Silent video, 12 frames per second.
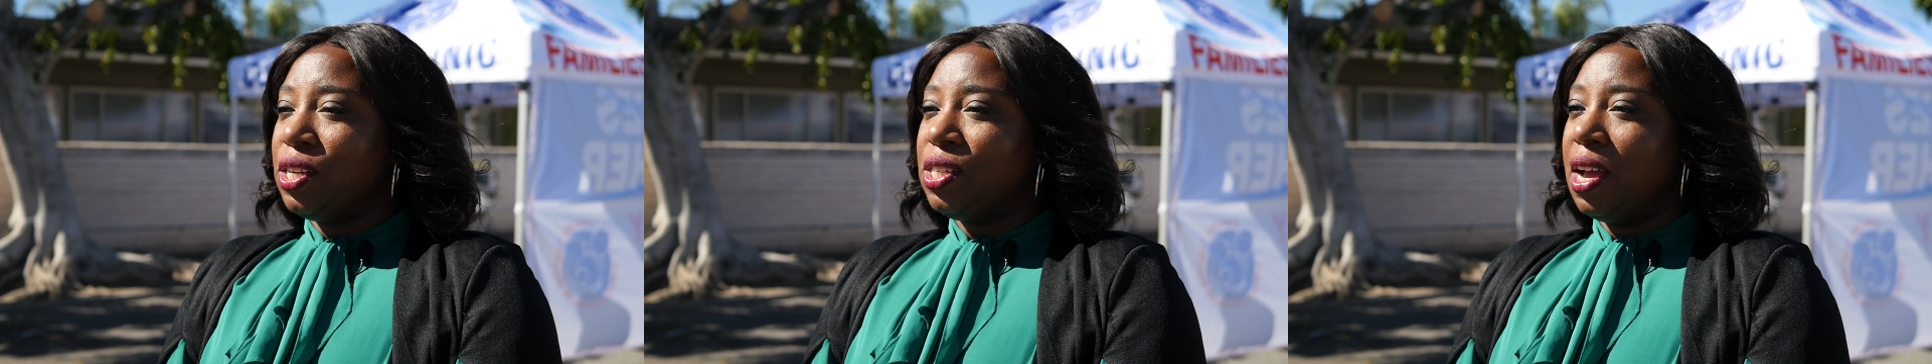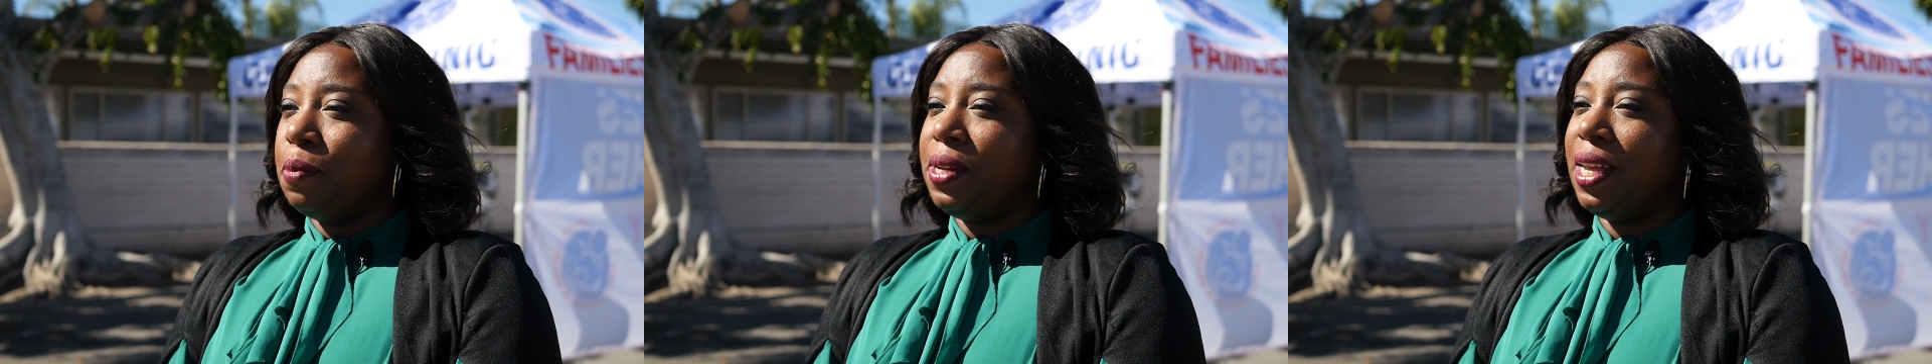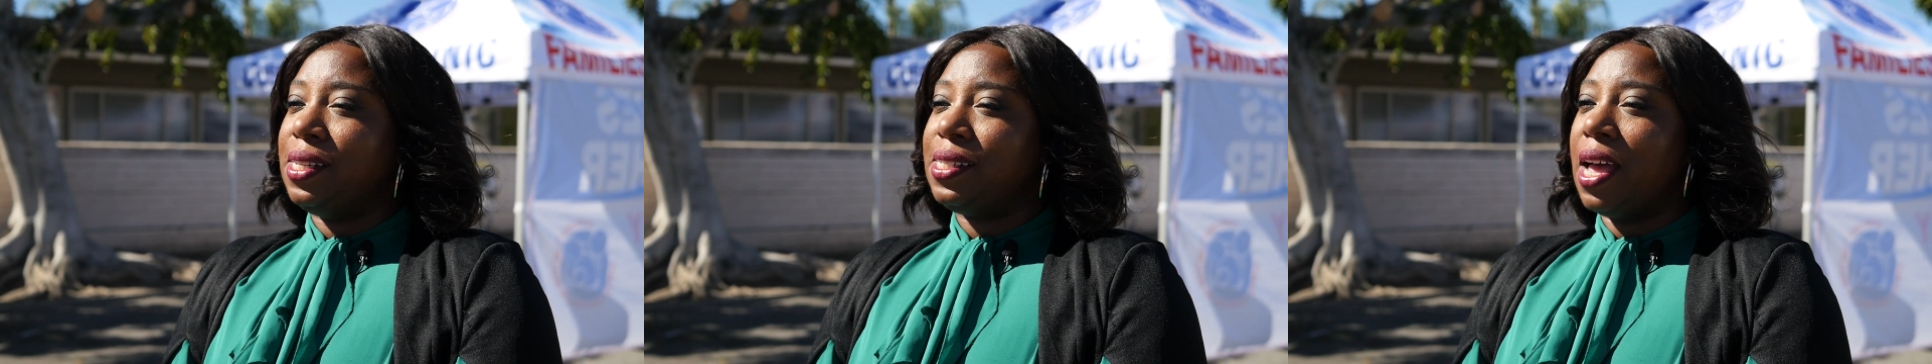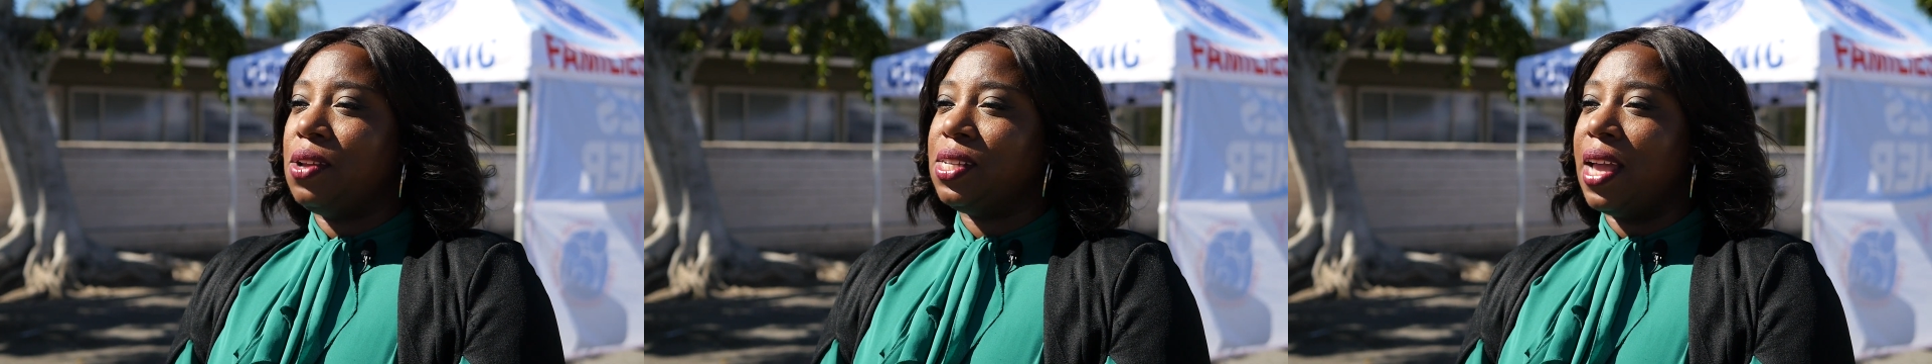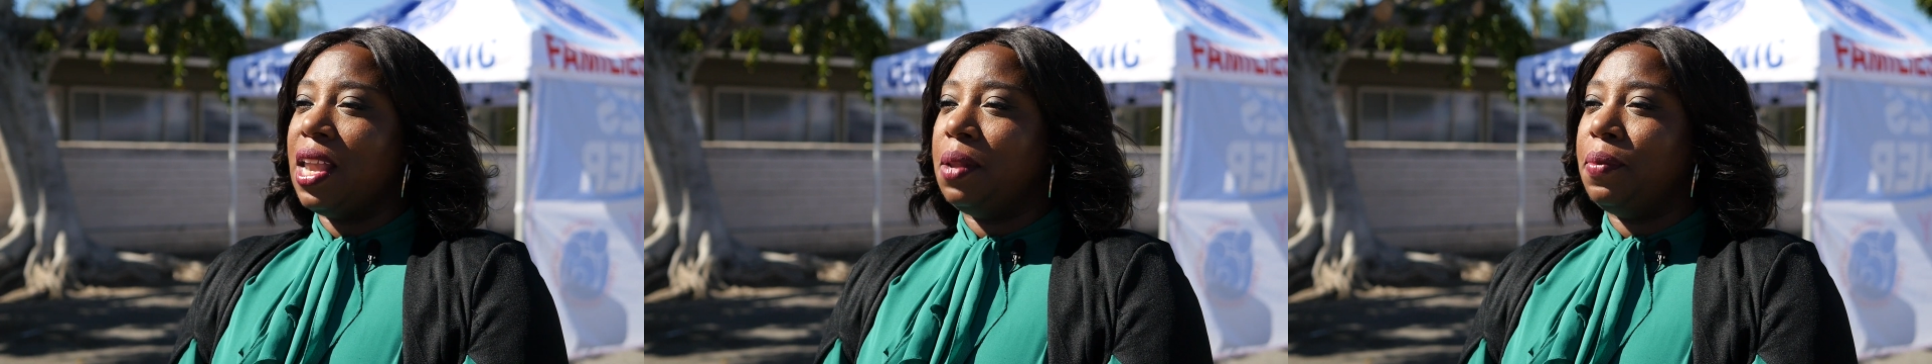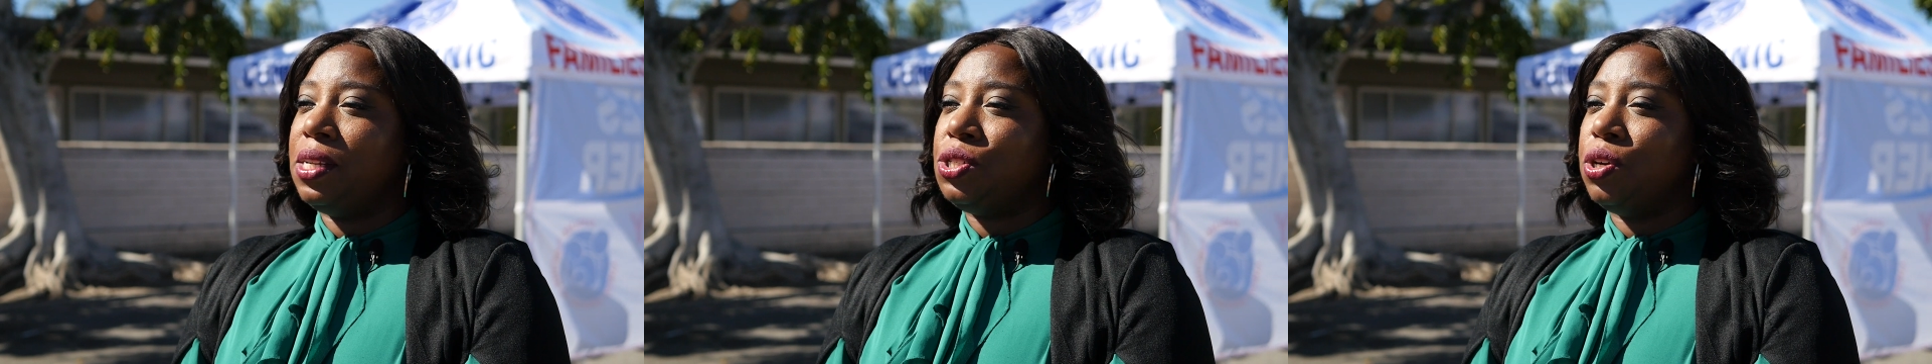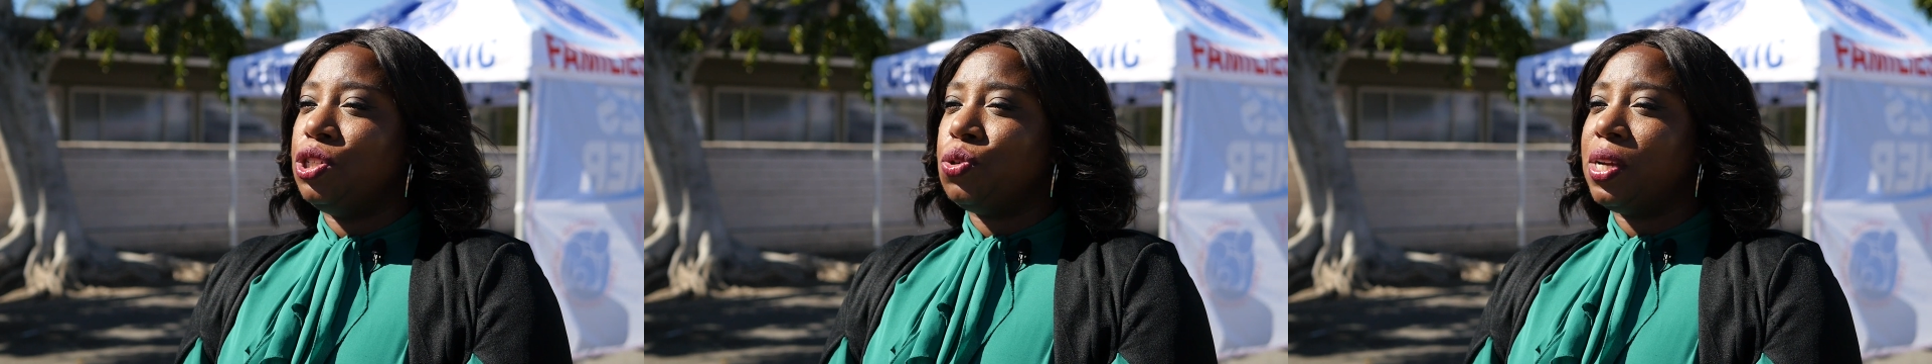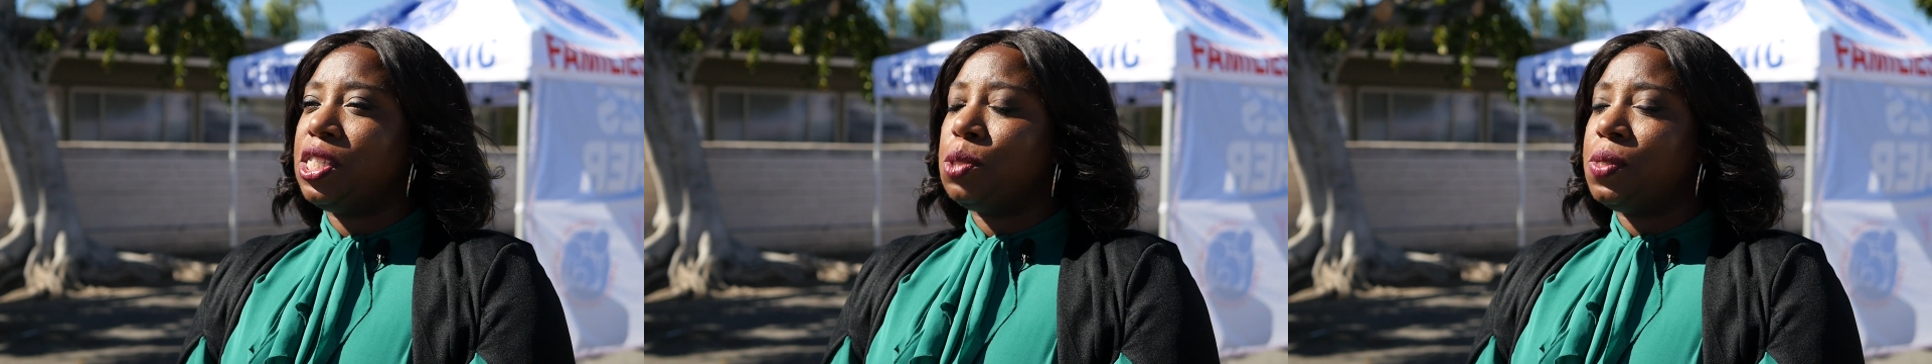to update its housing element to
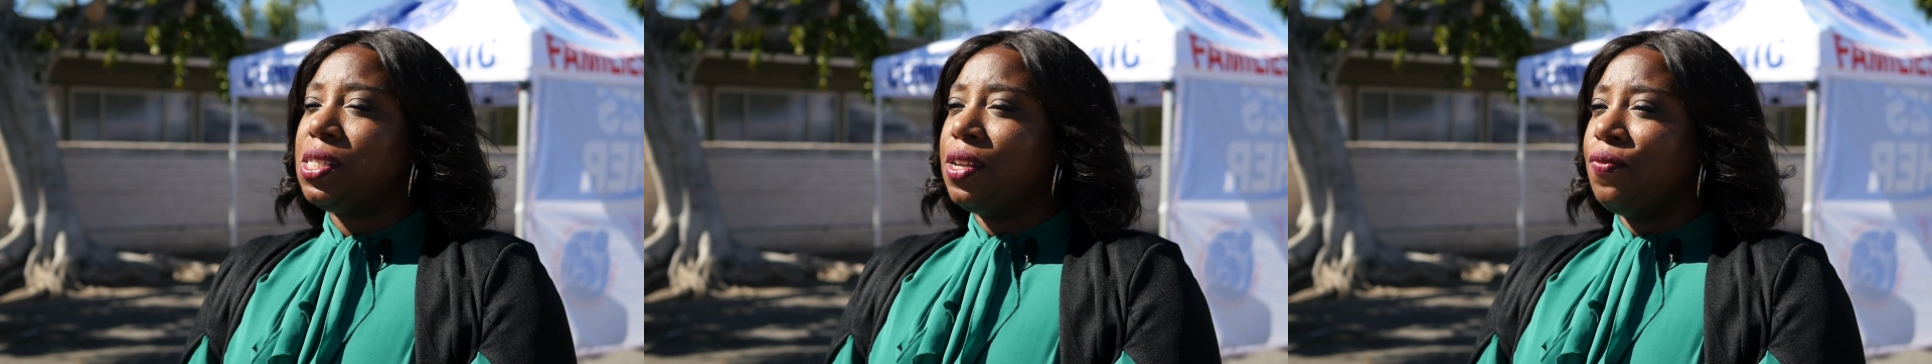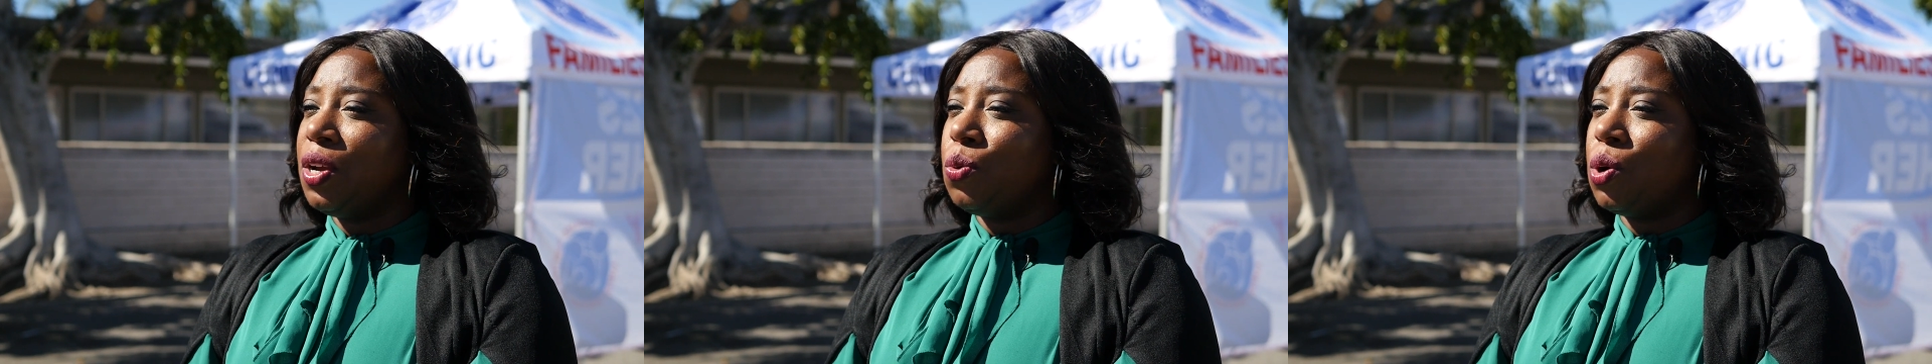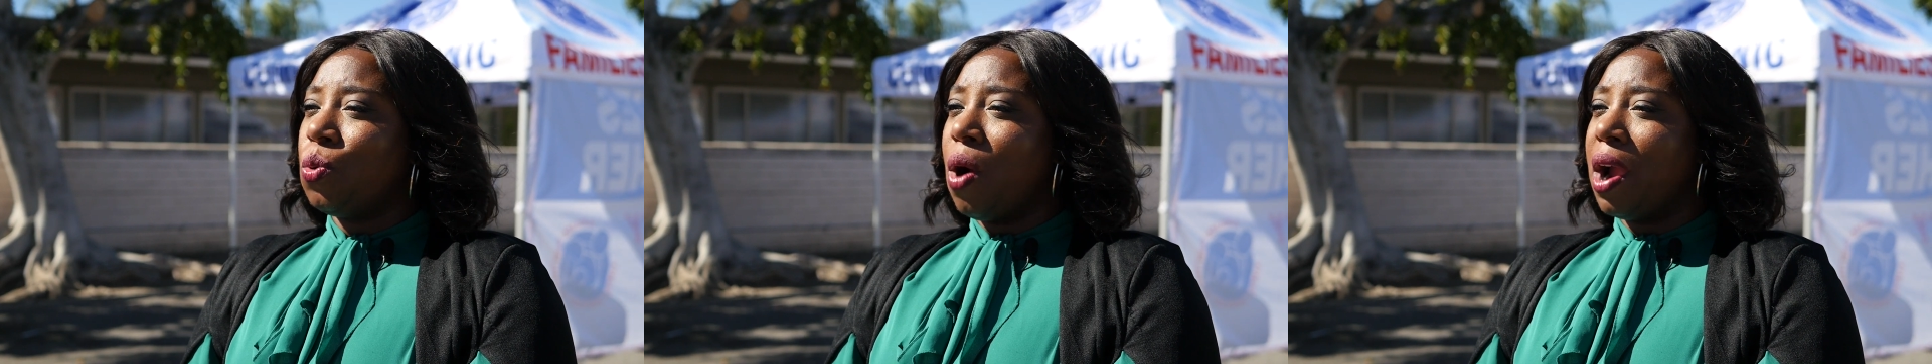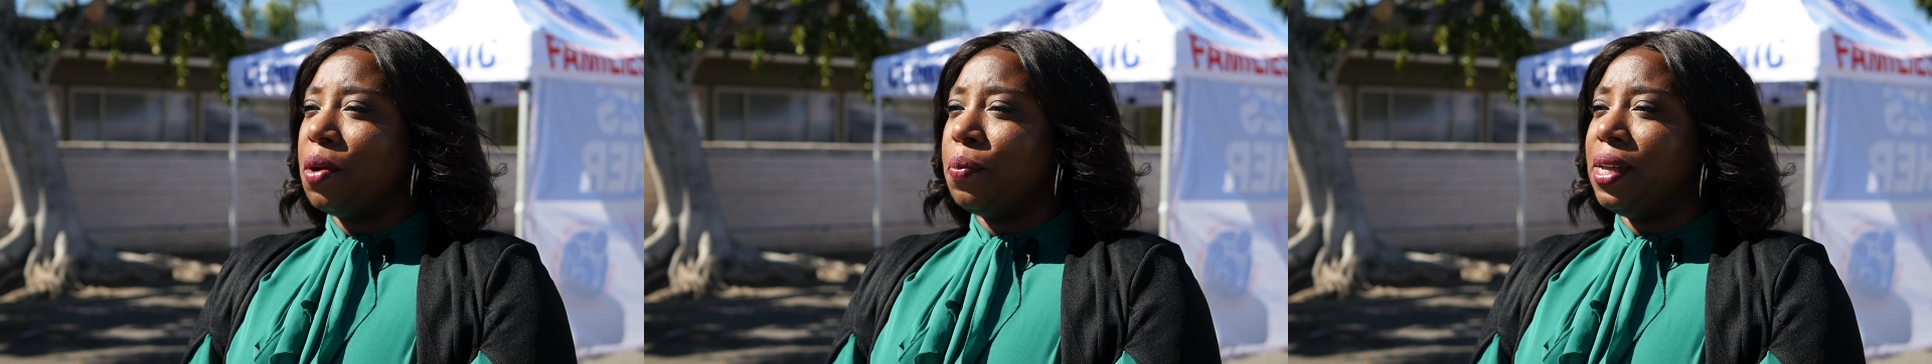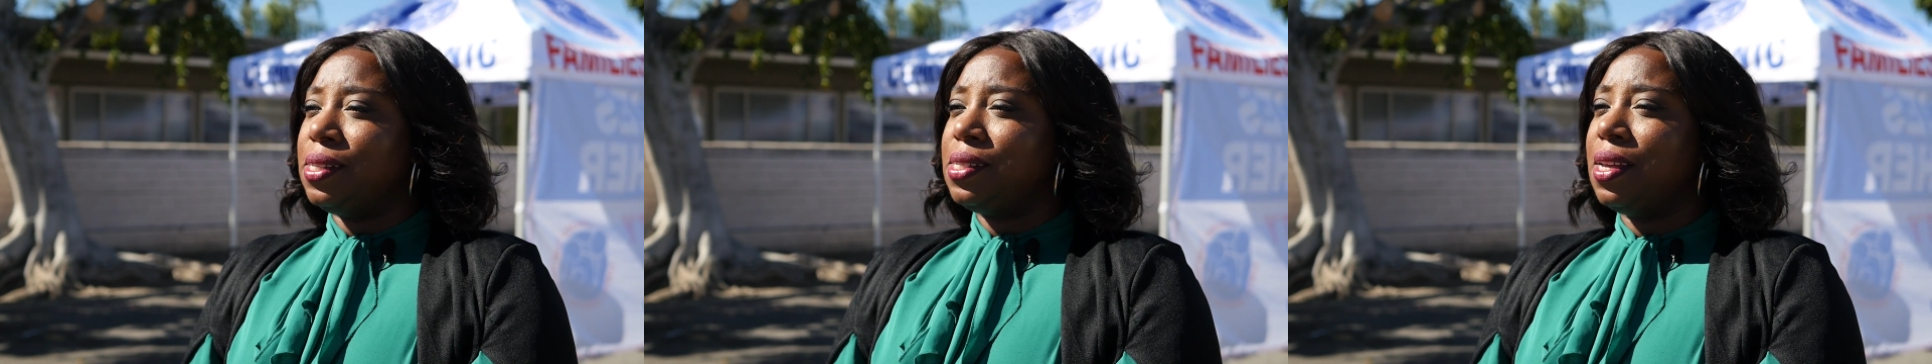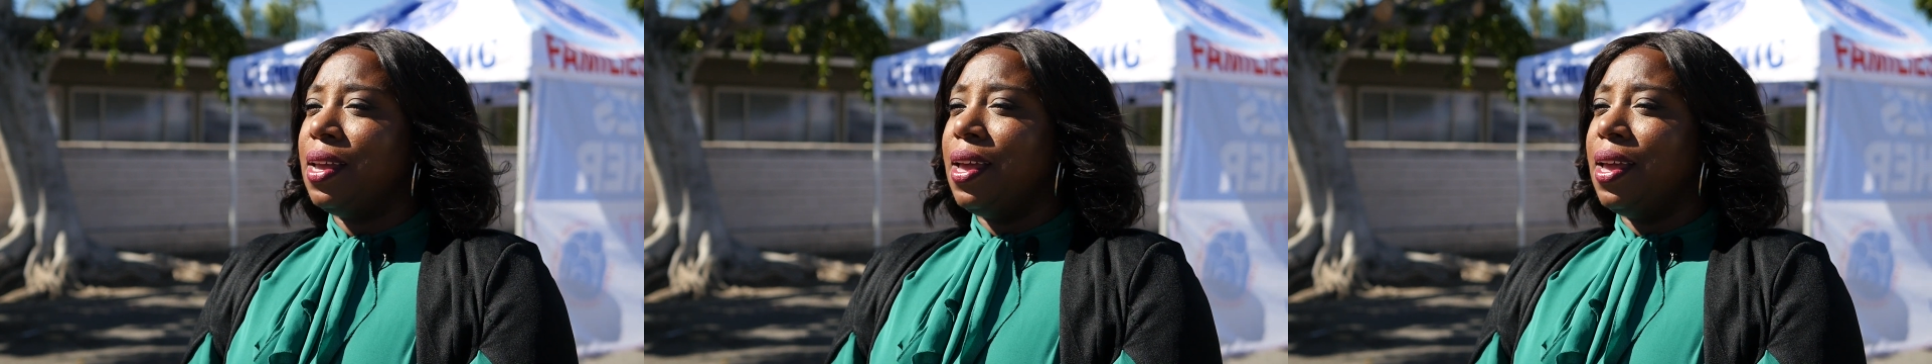address specific requirements